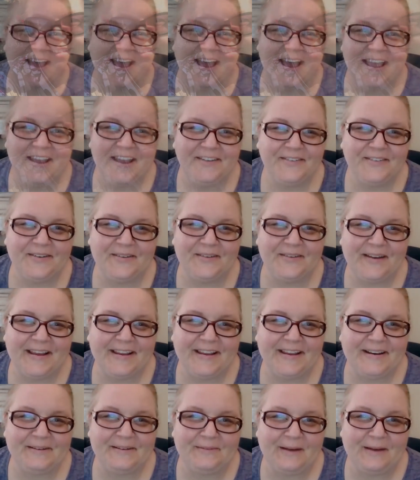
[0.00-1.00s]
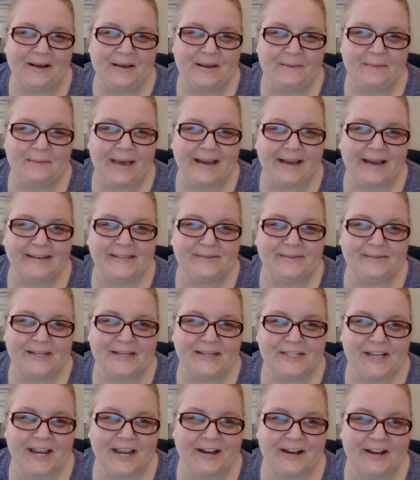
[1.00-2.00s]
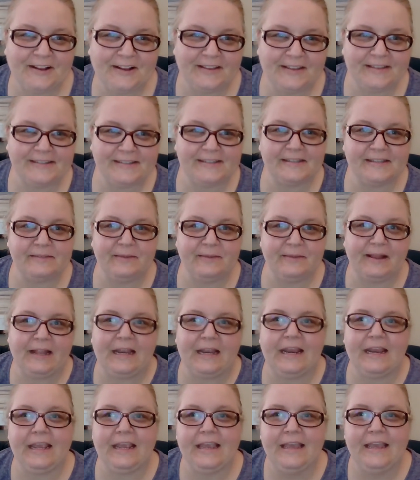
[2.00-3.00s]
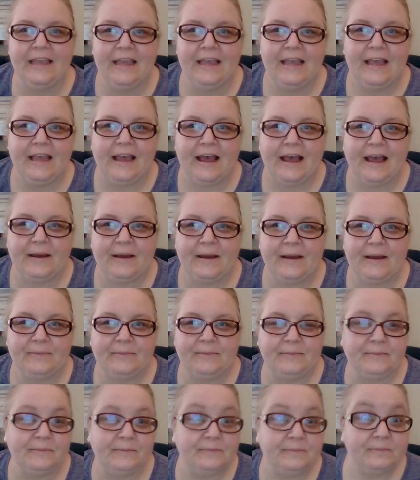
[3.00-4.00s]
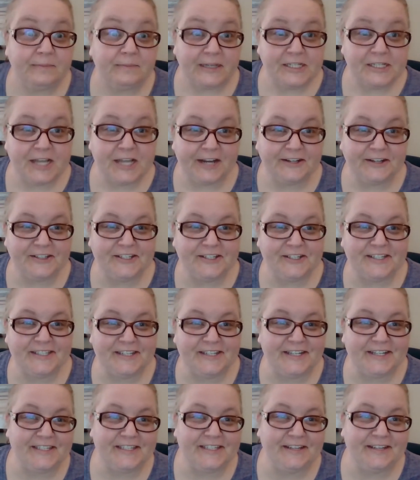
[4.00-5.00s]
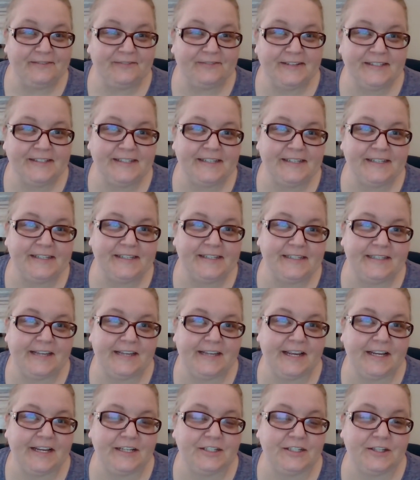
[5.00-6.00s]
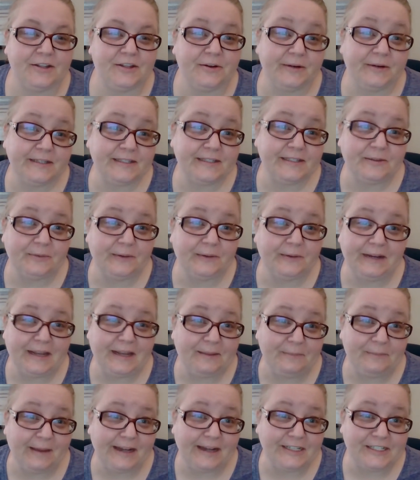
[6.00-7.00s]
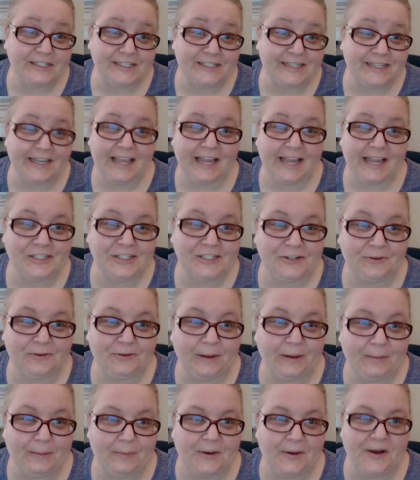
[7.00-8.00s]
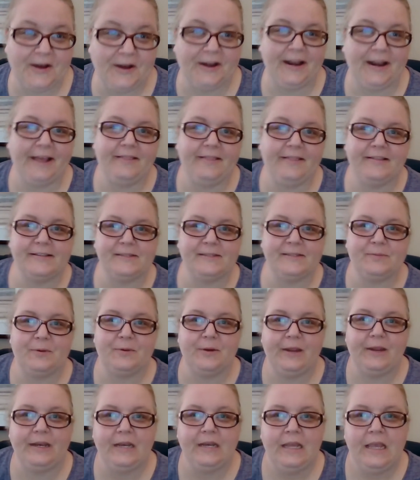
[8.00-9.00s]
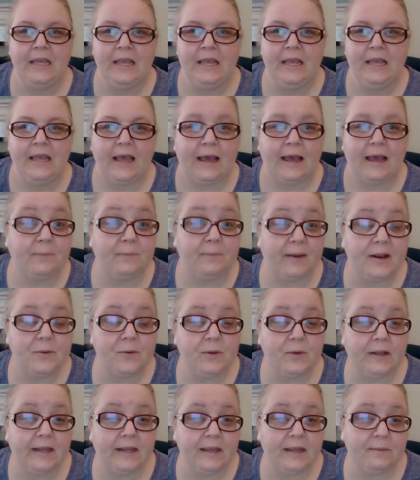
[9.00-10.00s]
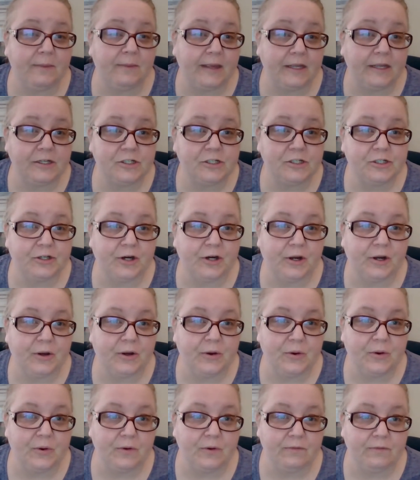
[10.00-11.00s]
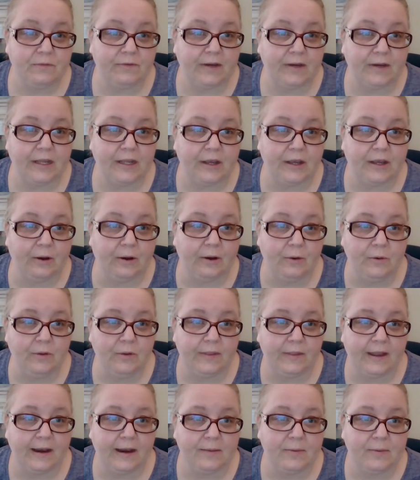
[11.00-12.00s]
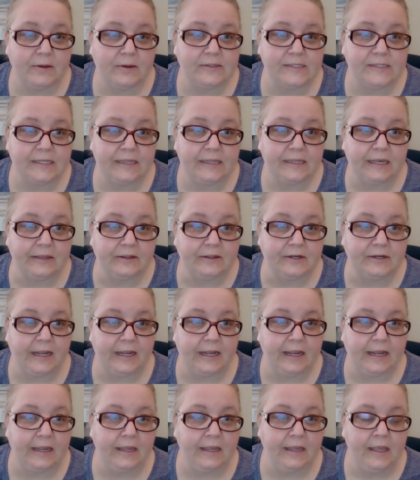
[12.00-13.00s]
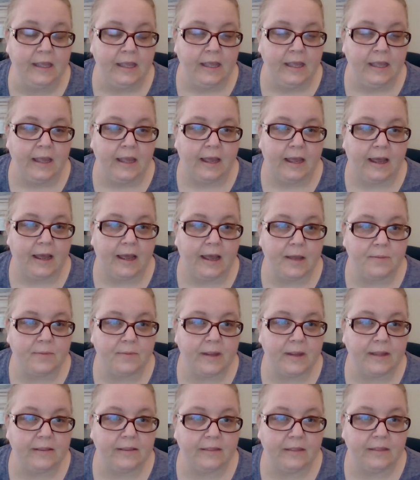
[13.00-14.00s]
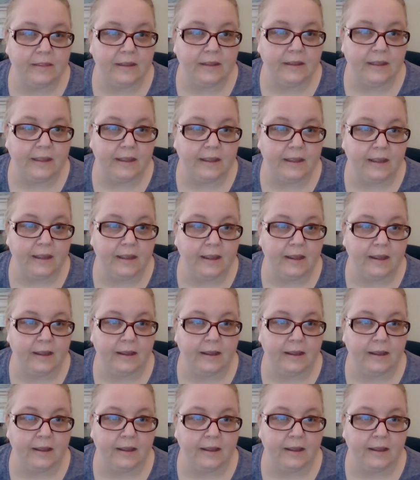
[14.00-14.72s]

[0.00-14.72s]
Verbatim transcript: Hi everyone, welcome back to my channel. This is Melanie. Um, my channel's just in its infancy stage, so there isn't really much to catch you up on at this point. Um, but I will link my intro video that I posted the other day um, in the